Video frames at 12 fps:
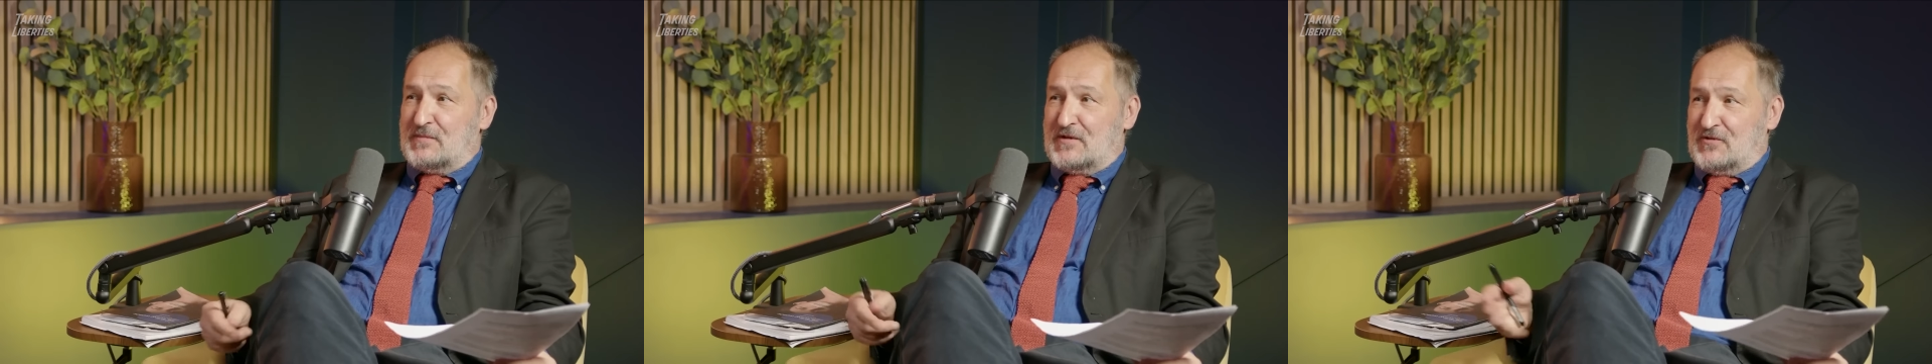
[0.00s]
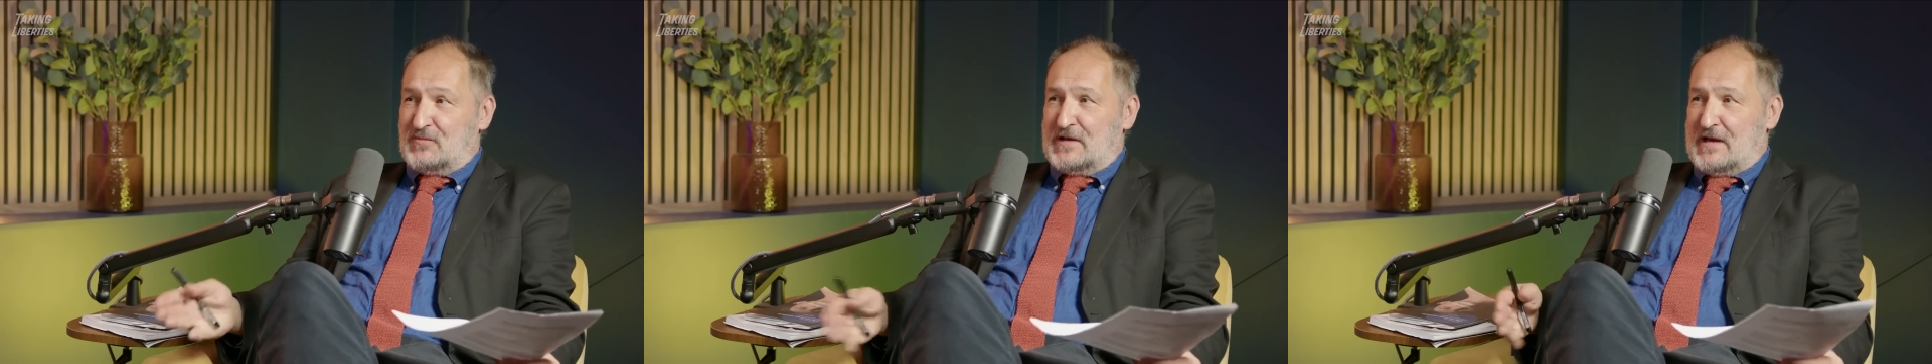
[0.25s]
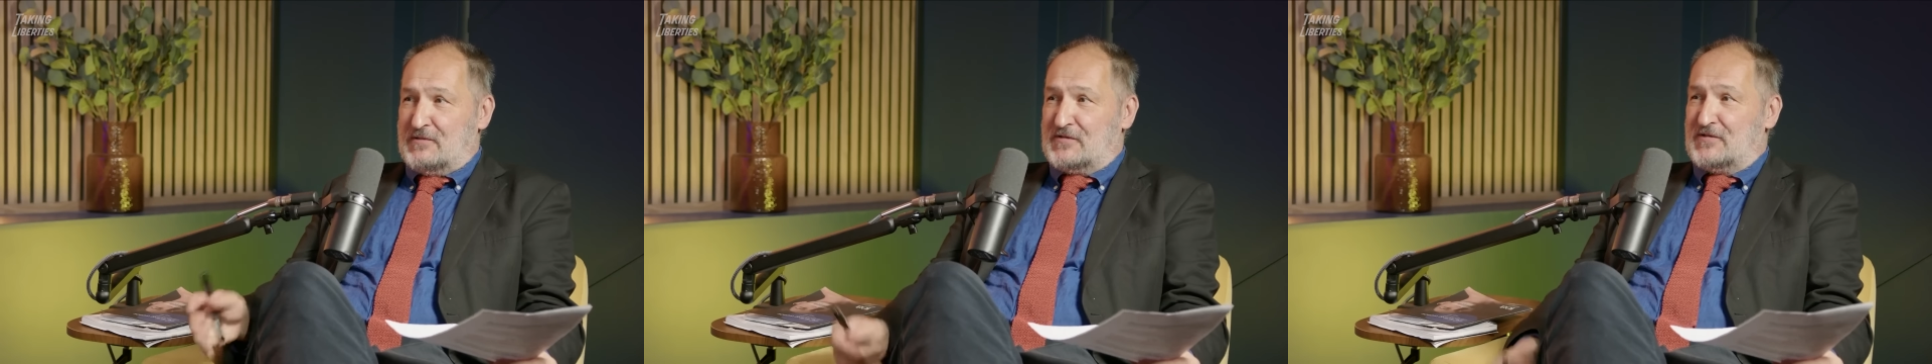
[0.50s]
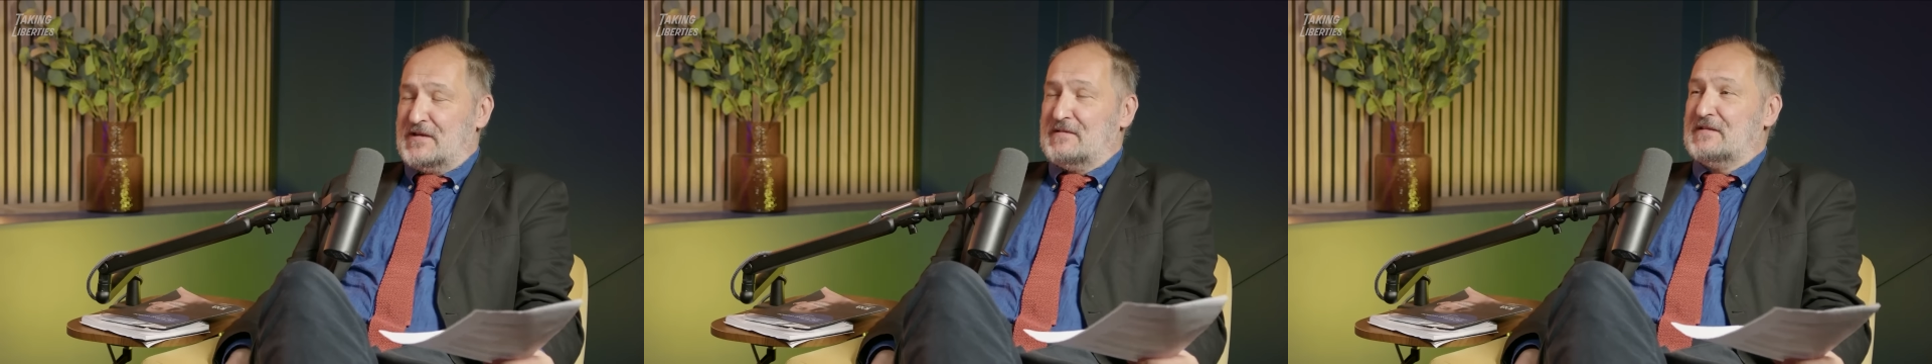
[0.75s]
Because we now
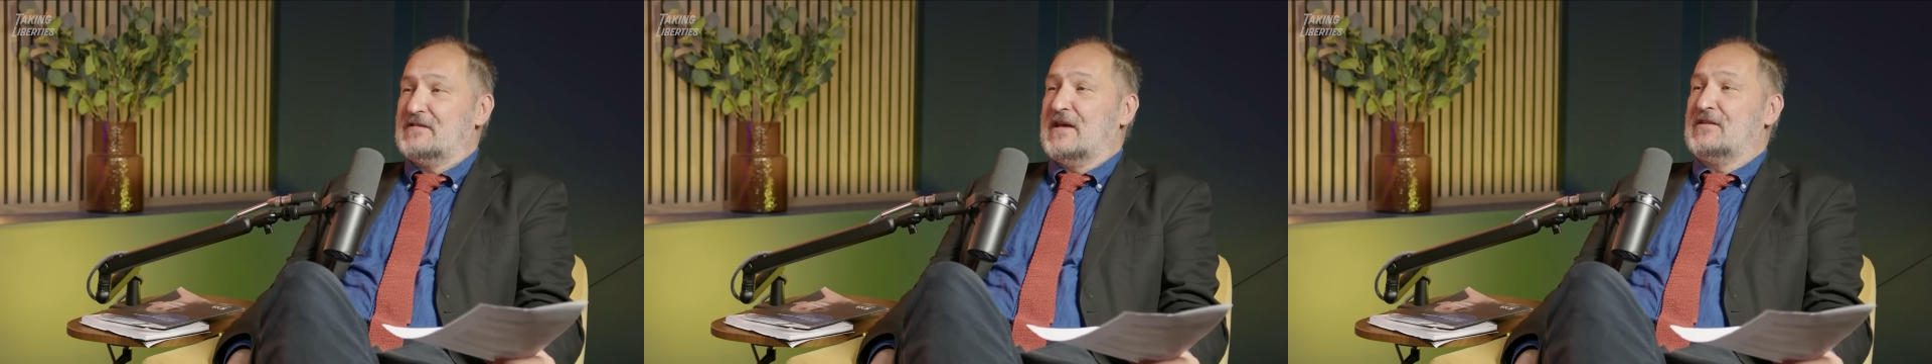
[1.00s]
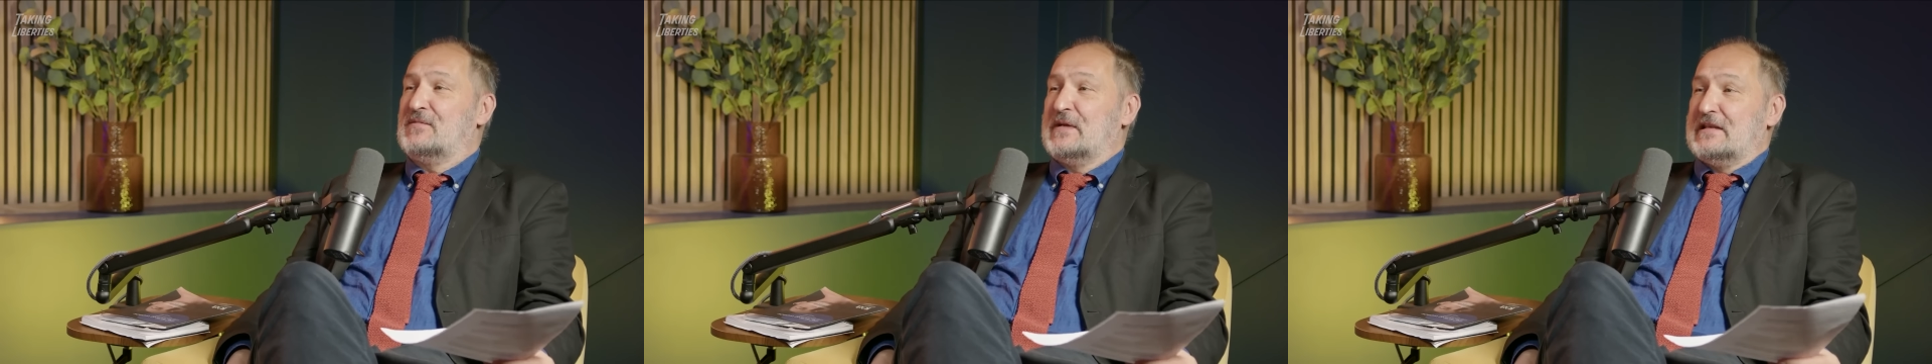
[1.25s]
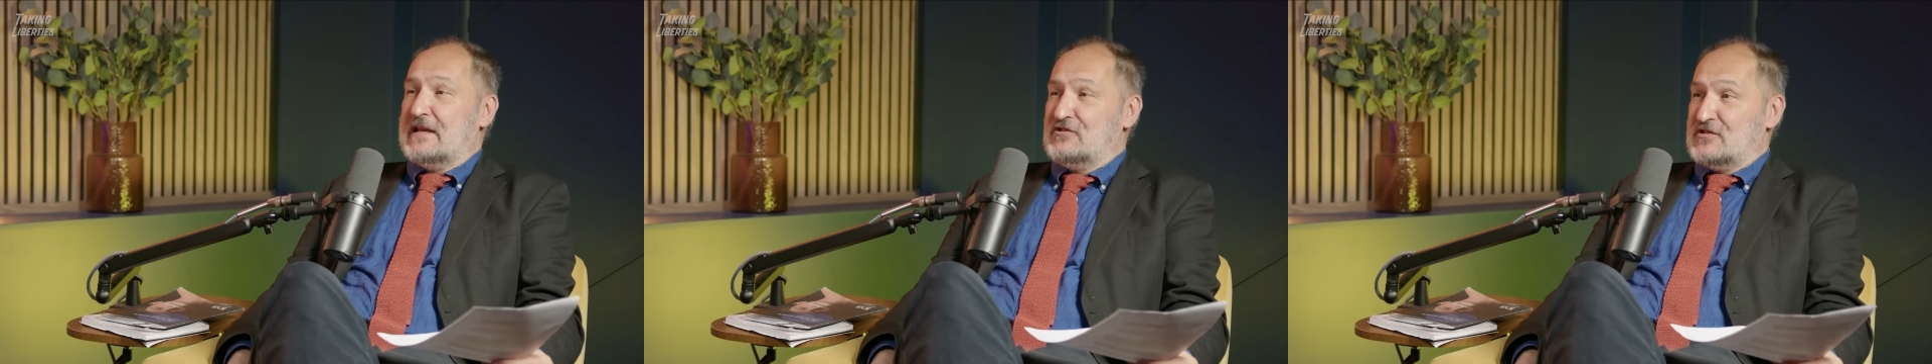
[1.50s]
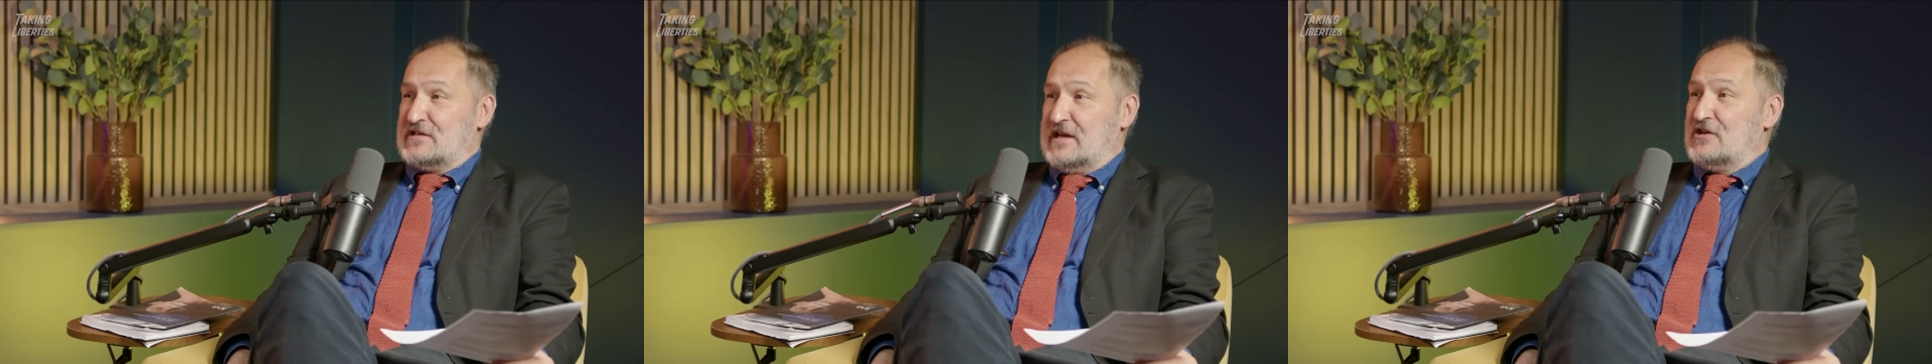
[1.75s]
see there's going to be
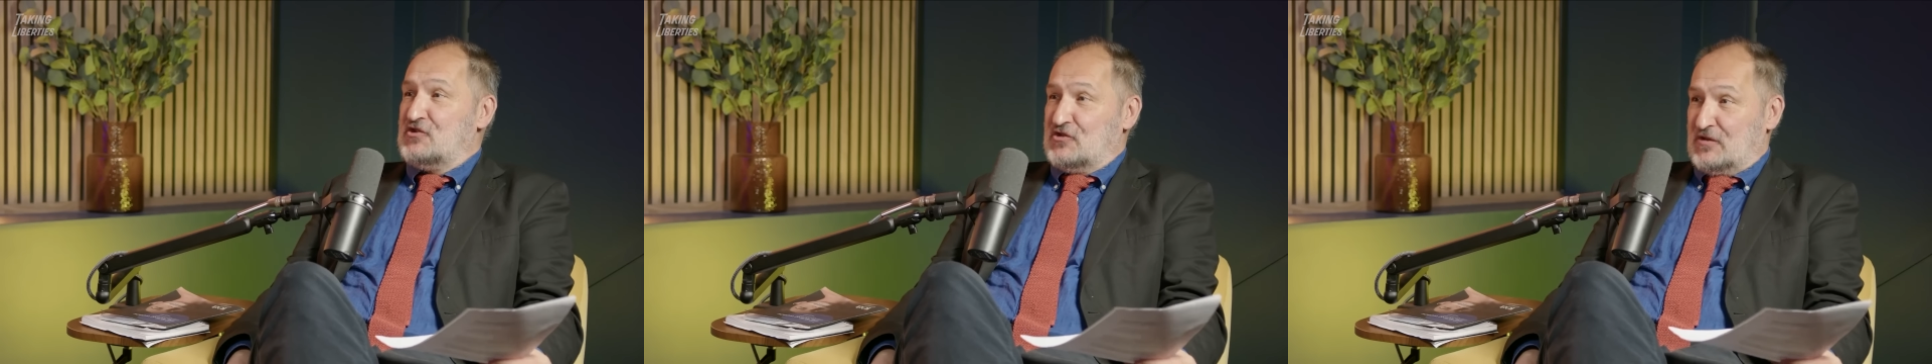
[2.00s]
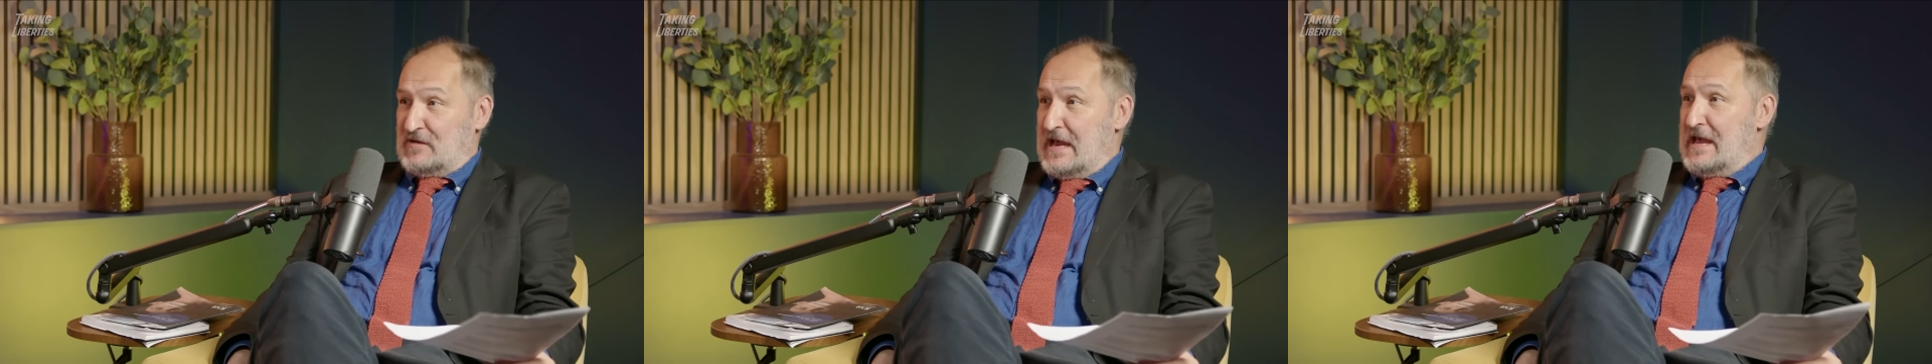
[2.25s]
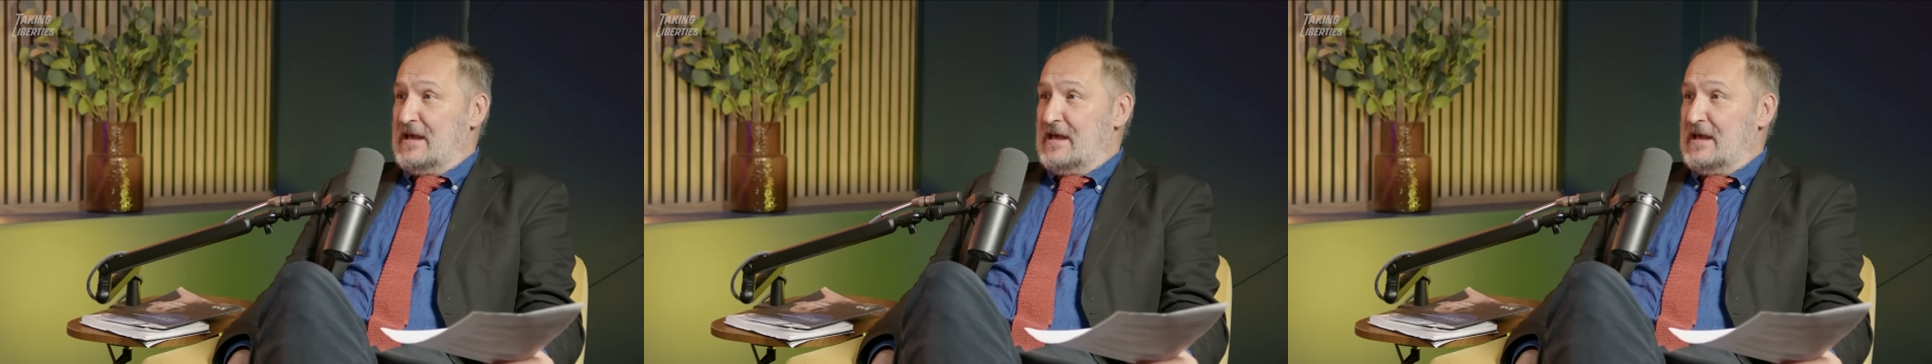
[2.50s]
legislation,